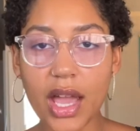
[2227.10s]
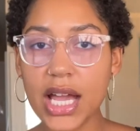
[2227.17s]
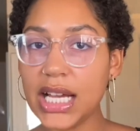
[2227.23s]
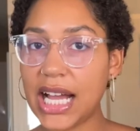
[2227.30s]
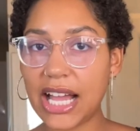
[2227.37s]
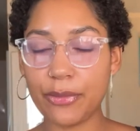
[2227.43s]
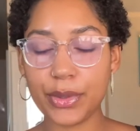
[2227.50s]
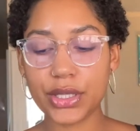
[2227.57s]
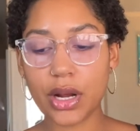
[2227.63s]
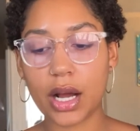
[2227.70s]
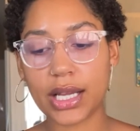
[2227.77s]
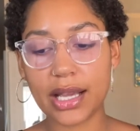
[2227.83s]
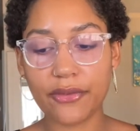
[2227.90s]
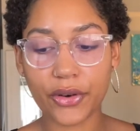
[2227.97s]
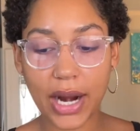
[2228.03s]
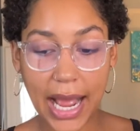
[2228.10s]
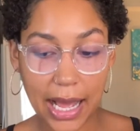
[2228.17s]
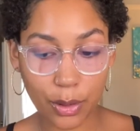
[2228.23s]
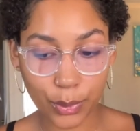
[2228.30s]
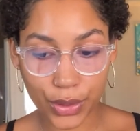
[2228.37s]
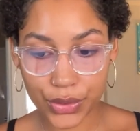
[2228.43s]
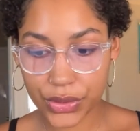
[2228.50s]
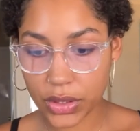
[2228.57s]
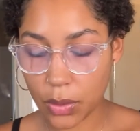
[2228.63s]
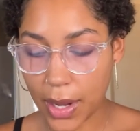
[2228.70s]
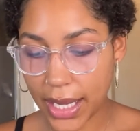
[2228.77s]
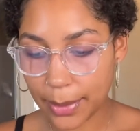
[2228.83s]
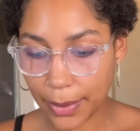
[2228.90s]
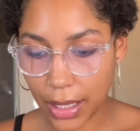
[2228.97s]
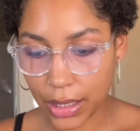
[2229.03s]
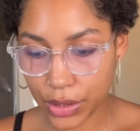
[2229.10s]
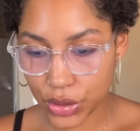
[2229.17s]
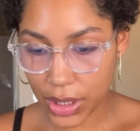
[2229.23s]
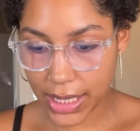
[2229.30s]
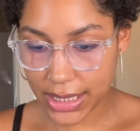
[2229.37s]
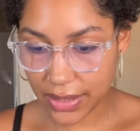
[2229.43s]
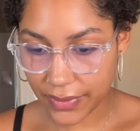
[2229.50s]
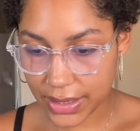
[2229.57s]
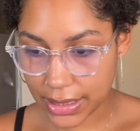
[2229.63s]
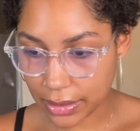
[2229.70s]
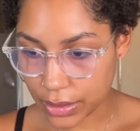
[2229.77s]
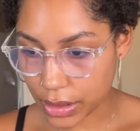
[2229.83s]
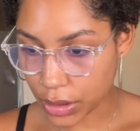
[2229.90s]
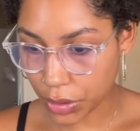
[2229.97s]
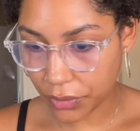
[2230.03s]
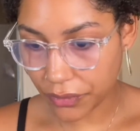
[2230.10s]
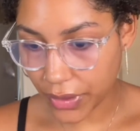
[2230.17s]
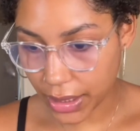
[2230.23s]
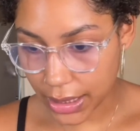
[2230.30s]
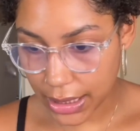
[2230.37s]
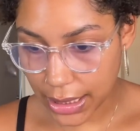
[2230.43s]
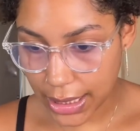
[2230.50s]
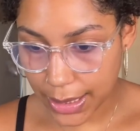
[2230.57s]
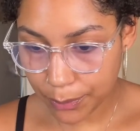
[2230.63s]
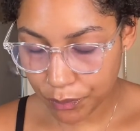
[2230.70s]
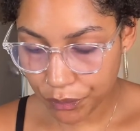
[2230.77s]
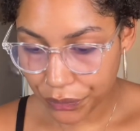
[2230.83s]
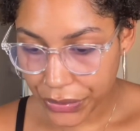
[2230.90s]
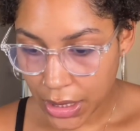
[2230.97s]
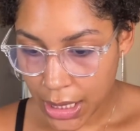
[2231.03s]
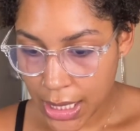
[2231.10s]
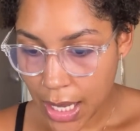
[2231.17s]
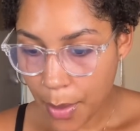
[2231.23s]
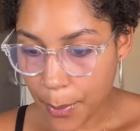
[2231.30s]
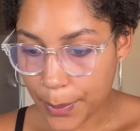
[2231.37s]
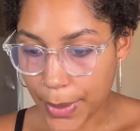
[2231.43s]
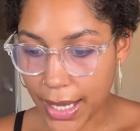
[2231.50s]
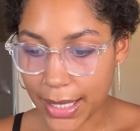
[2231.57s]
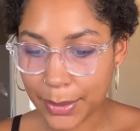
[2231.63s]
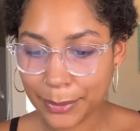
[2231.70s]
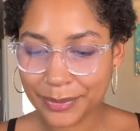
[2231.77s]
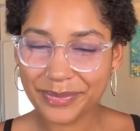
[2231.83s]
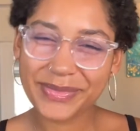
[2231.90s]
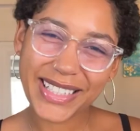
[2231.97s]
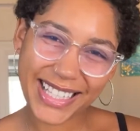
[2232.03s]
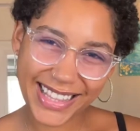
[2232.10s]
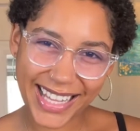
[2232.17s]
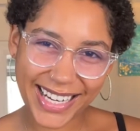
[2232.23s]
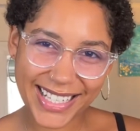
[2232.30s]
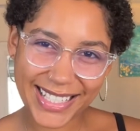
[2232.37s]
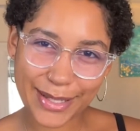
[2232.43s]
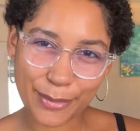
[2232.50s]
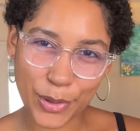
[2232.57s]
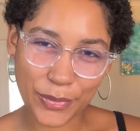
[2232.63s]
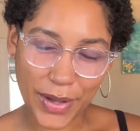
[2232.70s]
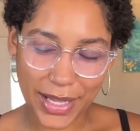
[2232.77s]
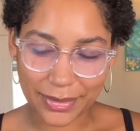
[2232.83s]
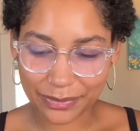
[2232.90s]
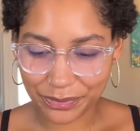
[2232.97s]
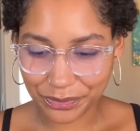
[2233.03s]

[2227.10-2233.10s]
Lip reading: I've been talking for hours, so I apologize if it sounds a little funky, but let us move on.